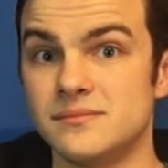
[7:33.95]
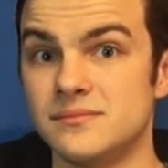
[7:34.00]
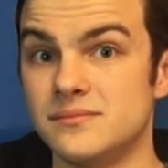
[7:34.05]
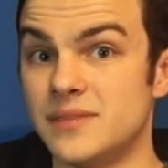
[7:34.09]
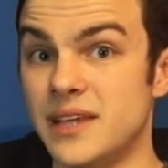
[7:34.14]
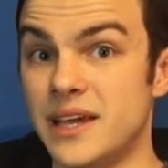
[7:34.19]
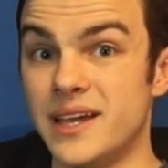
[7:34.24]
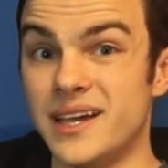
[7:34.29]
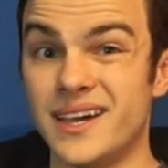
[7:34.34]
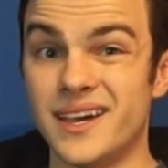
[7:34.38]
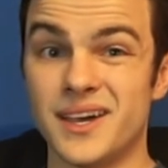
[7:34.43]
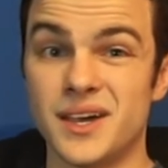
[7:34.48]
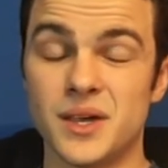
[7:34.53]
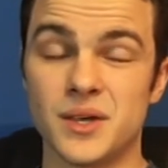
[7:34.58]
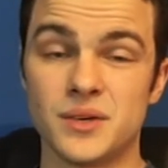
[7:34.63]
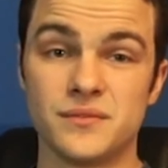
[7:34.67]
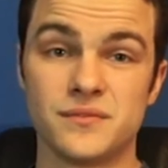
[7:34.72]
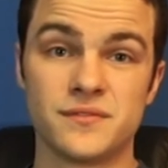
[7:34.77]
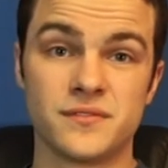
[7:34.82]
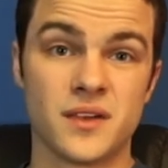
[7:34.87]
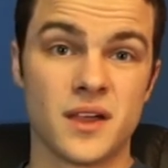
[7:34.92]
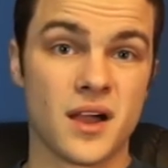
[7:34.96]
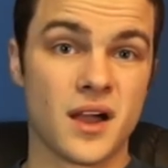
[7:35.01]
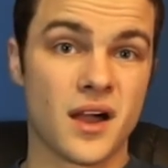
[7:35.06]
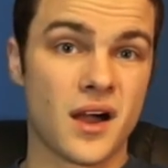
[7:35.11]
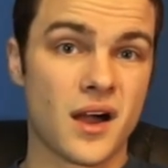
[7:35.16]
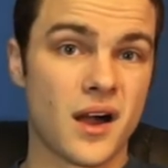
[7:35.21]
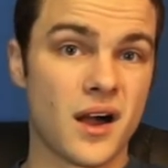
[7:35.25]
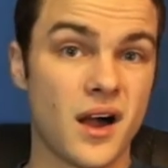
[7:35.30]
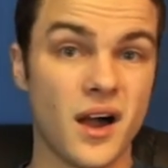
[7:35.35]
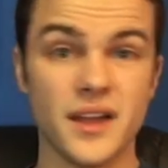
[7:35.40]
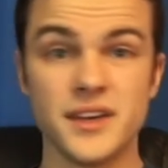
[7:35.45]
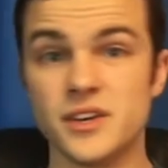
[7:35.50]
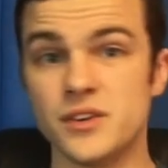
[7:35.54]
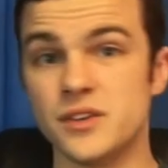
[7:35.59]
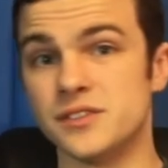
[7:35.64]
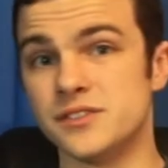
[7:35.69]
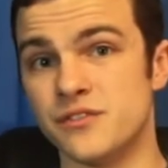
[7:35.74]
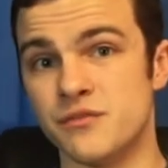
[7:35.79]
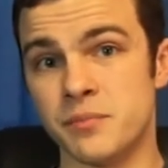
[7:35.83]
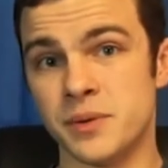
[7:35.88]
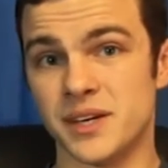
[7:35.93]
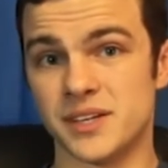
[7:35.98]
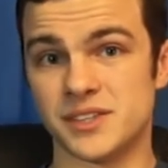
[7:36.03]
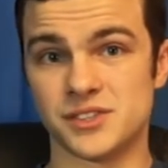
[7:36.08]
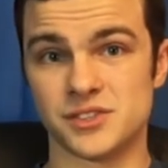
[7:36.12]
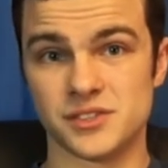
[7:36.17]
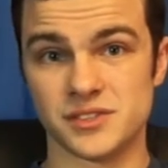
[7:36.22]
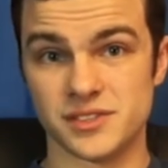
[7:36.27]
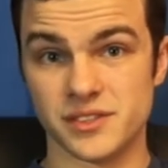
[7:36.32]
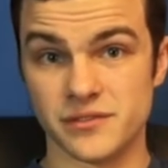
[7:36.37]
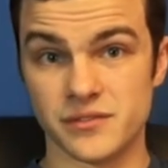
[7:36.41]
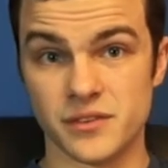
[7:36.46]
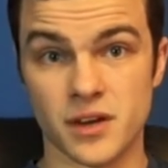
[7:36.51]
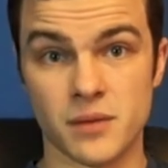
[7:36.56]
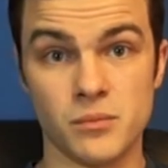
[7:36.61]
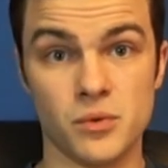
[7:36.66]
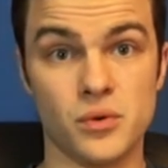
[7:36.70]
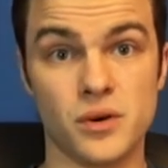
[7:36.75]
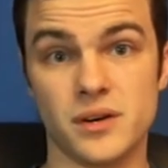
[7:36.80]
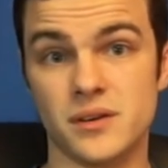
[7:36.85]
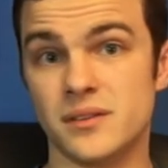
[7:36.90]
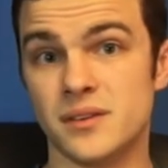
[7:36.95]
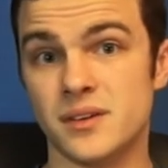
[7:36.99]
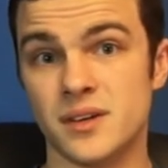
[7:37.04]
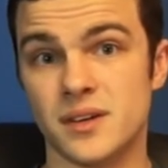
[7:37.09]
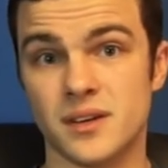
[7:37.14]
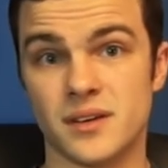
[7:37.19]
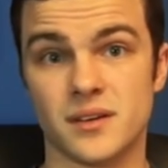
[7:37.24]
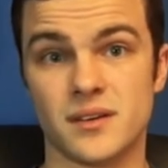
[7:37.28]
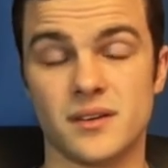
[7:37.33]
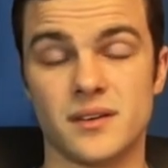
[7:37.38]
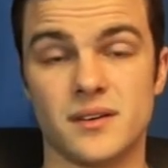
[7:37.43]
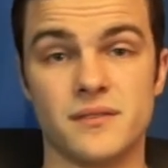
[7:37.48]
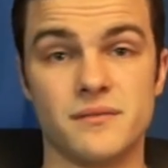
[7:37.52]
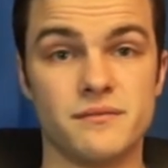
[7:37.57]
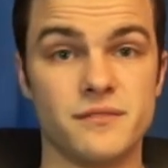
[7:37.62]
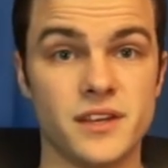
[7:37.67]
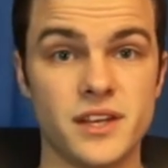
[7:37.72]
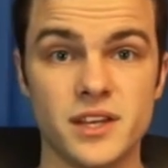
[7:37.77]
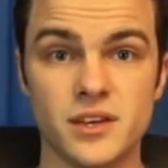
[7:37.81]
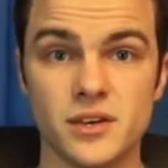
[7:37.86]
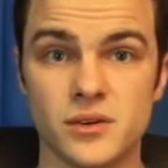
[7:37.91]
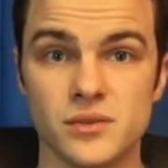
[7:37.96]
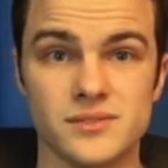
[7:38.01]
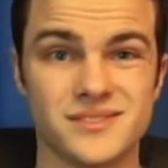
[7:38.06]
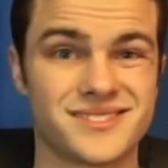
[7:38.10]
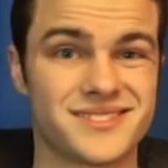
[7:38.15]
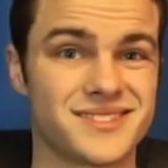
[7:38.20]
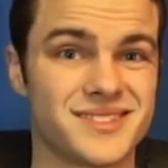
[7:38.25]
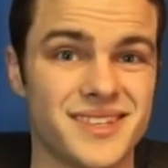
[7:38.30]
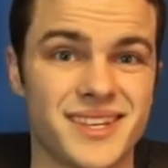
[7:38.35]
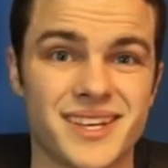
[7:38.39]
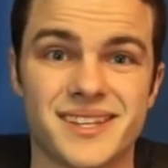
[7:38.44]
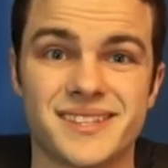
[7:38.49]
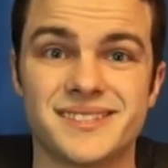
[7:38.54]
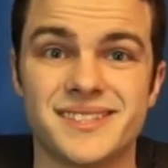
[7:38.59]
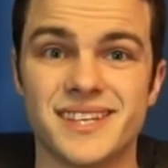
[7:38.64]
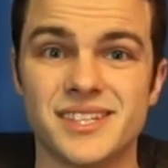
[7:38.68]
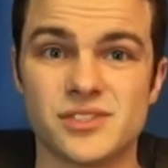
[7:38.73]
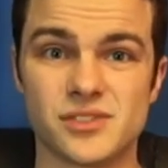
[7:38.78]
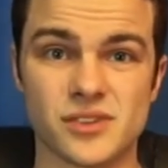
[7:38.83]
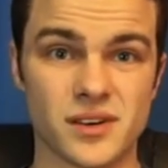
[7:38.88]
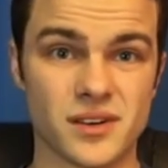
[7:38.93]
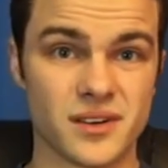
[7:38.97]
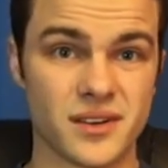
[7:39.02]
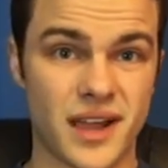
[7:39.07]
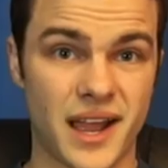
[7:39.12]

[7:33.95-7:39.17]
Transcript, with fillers: They have hundreds of pictures, if not more, videos, etc.